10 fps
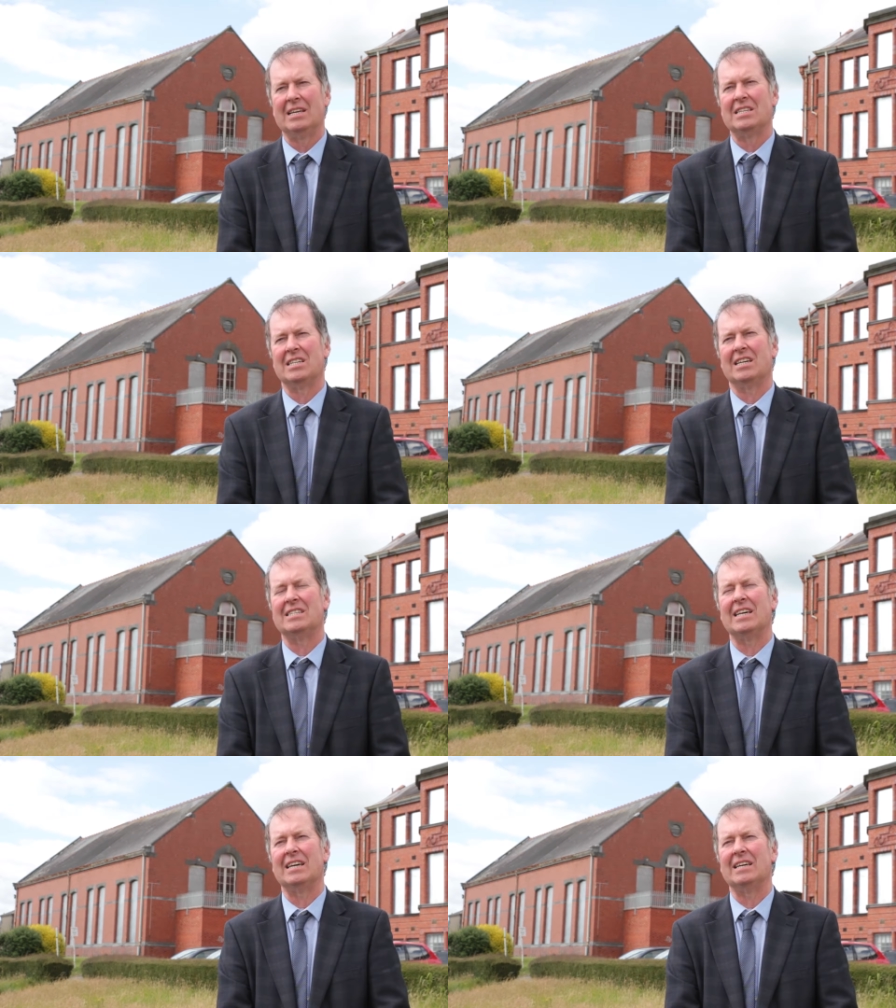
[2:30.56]
to,
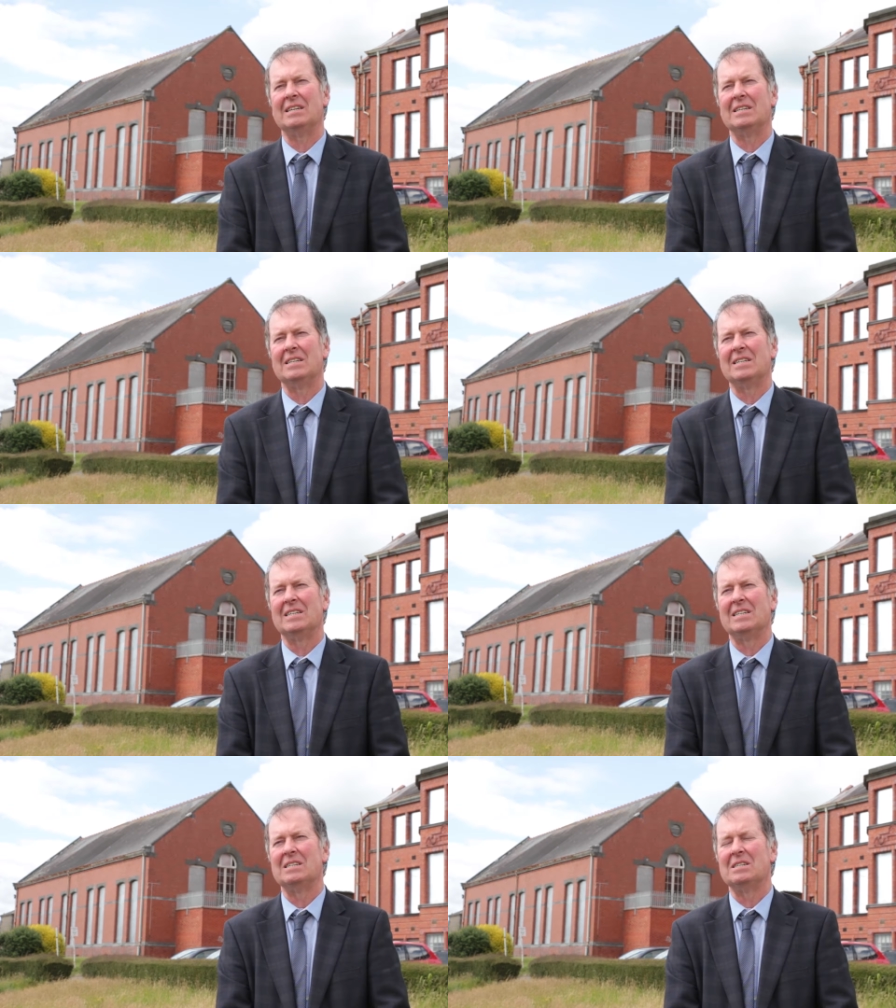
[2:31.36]
to
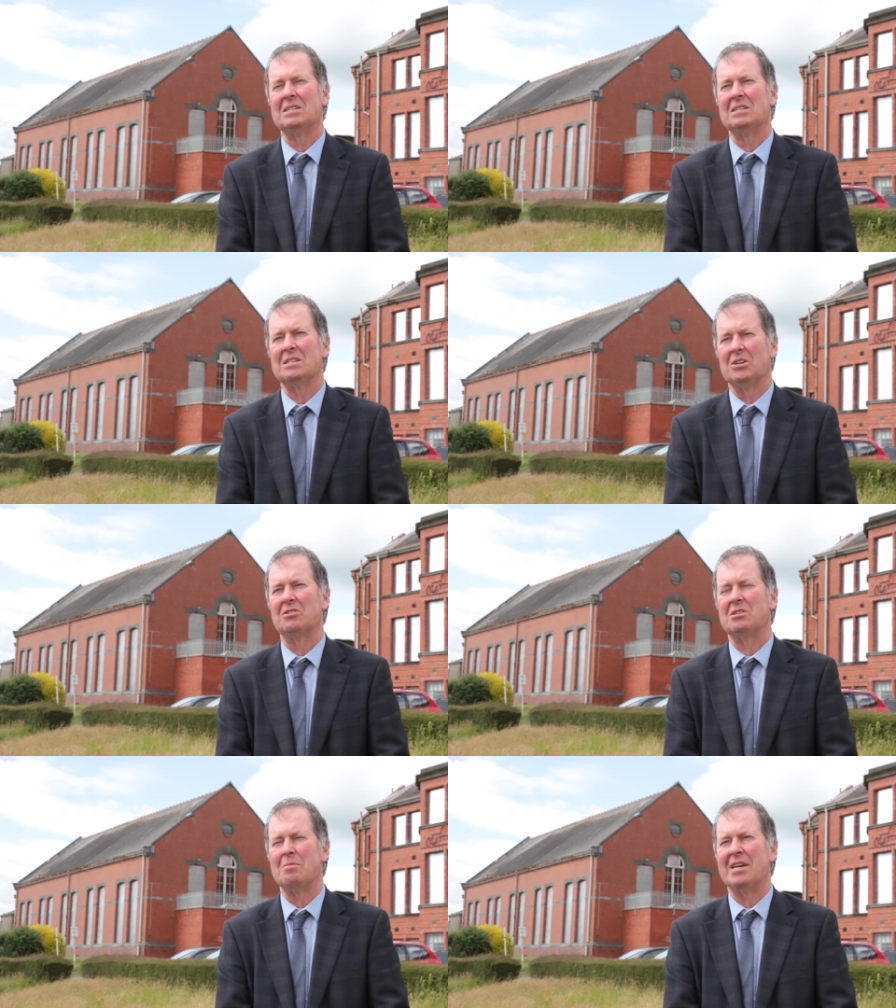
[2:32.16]

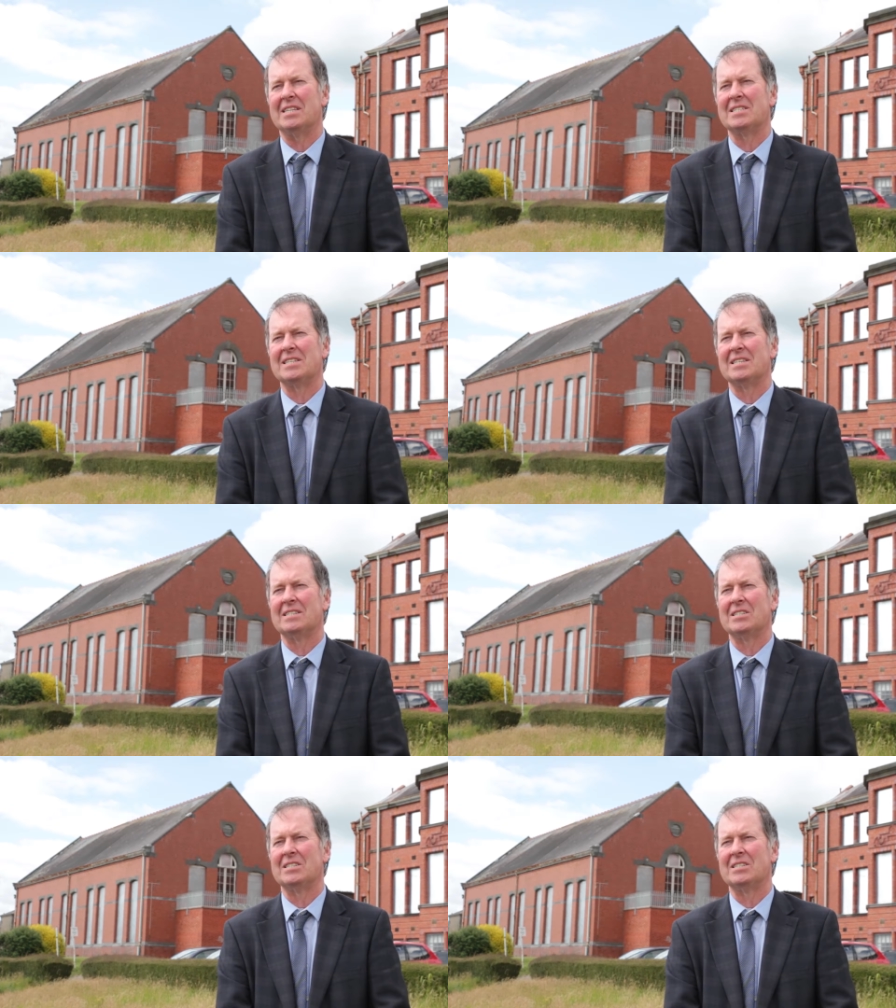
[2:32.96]
cut the meats.